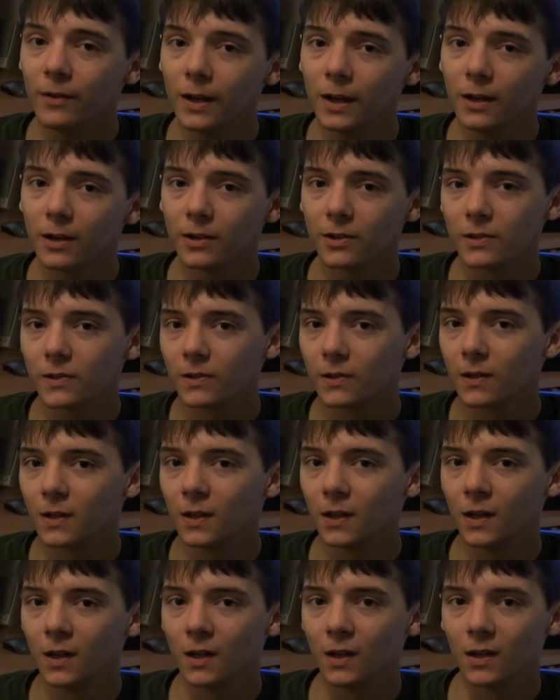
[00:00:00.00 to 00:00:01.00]
years?
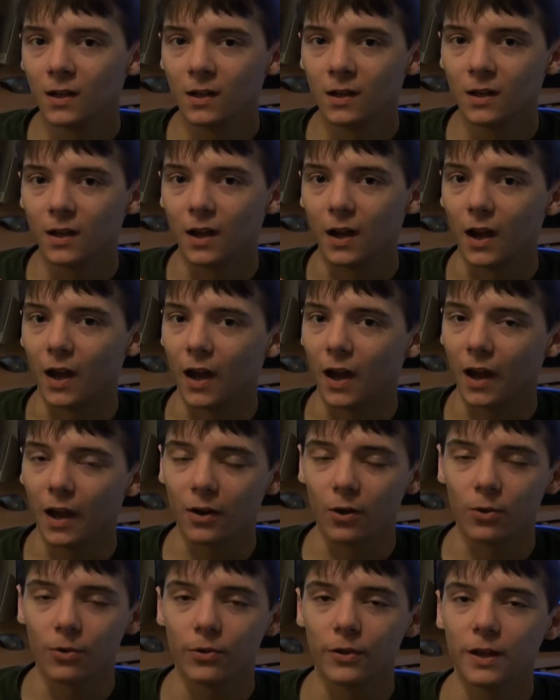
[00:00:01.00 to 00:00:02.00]

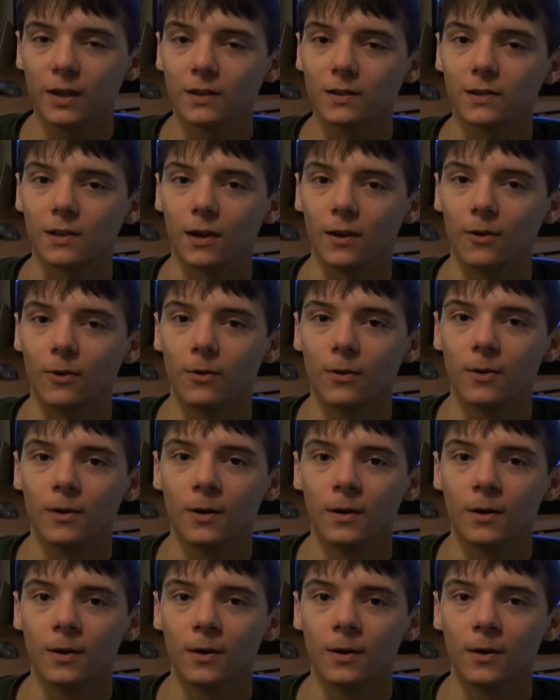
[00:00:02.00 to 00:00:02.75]
I don't think so.